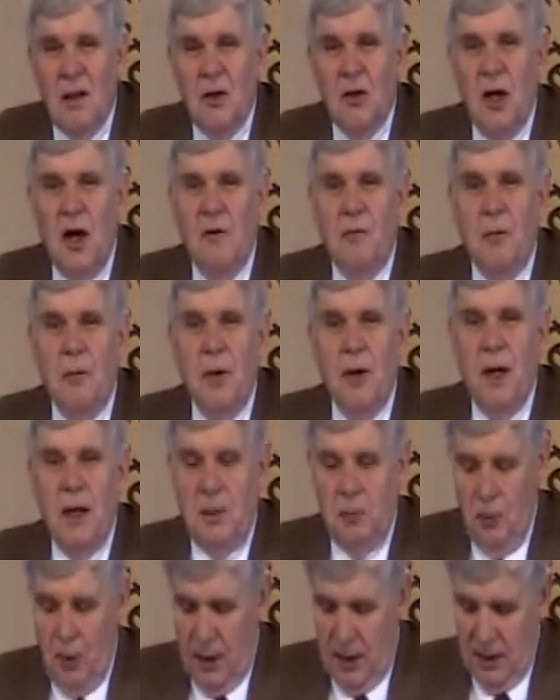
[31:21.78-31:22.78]
You know, if we're
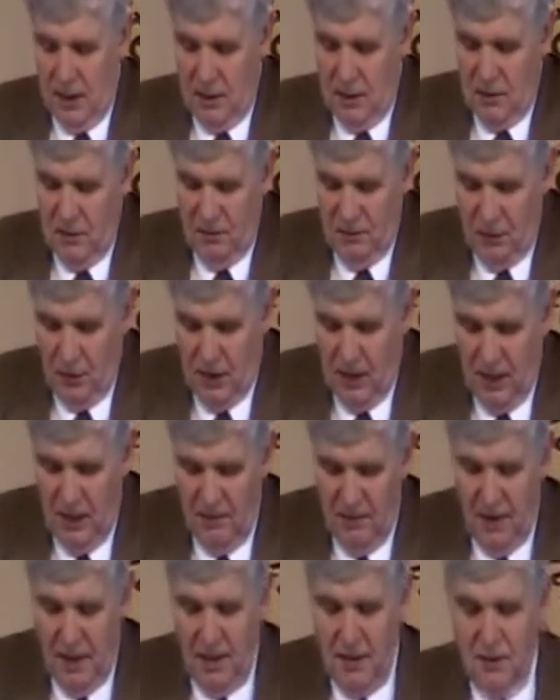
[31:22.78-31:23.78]
unwilling to
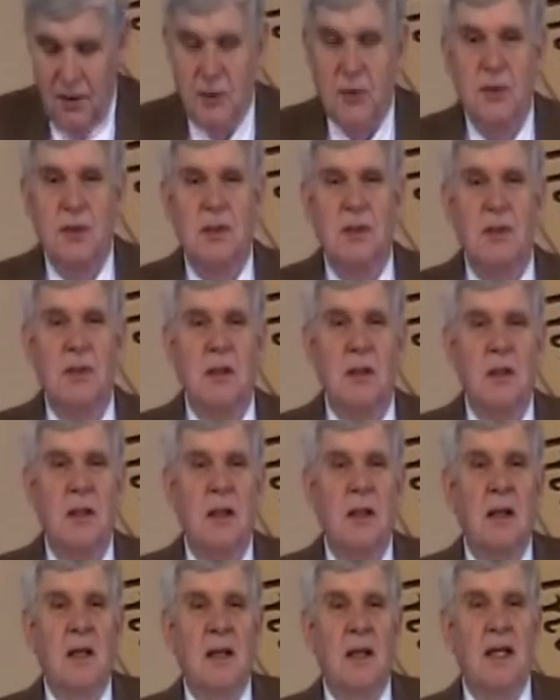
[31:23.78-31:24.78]
forgive others,
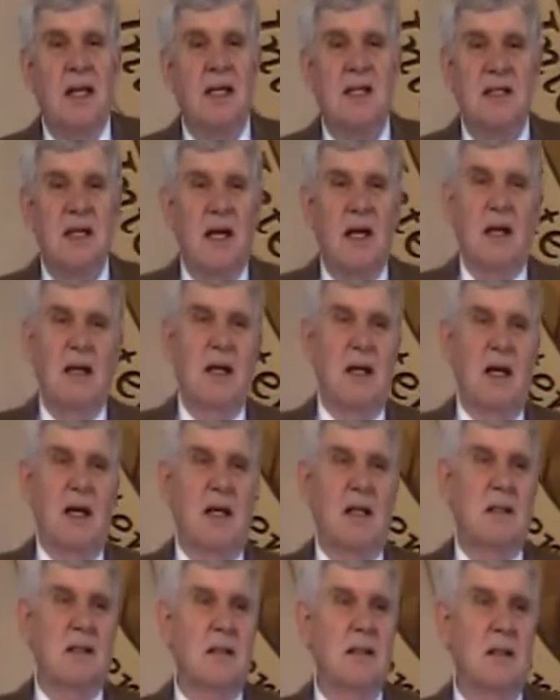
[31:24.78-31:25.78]
then he's telling
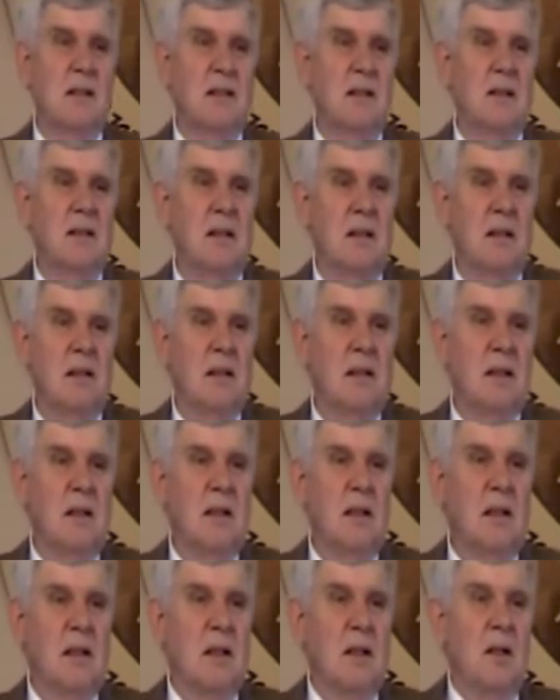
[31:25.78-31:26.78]
us
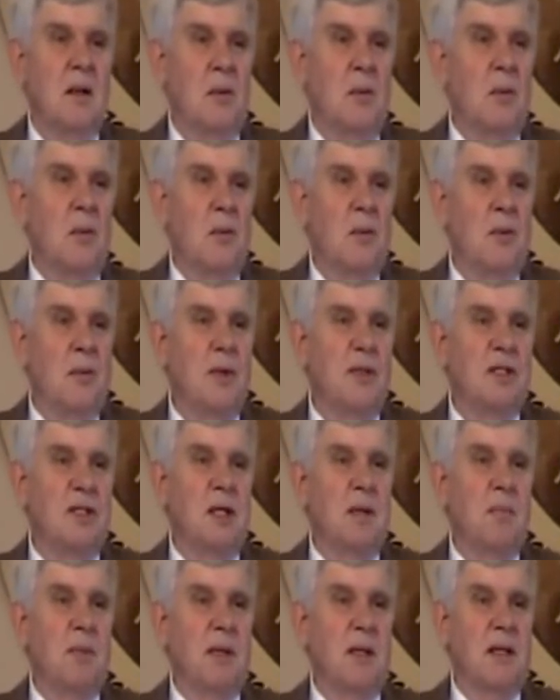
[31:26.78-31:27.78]
we
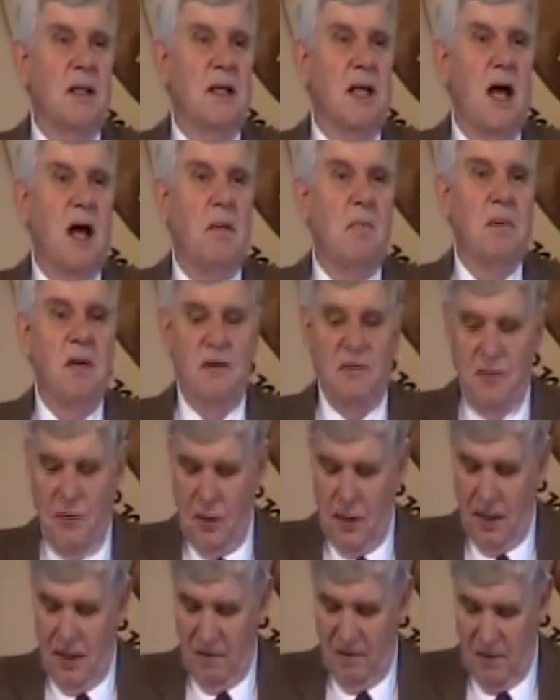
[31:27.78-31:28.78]
simply cannot be
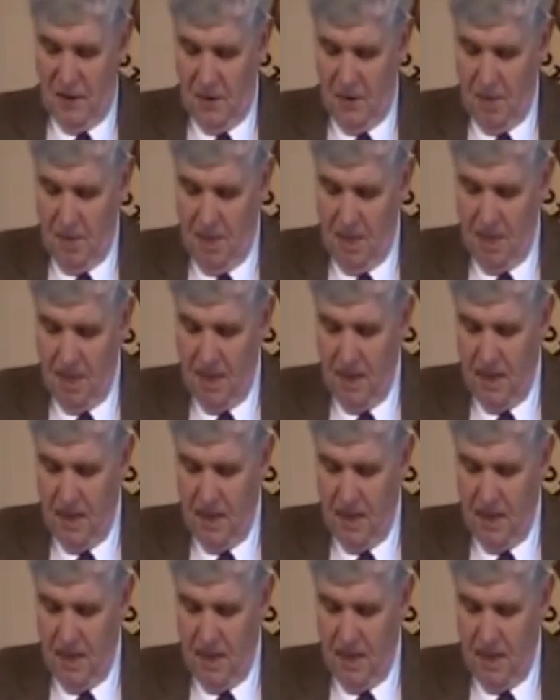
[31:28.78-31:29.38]
forgiven.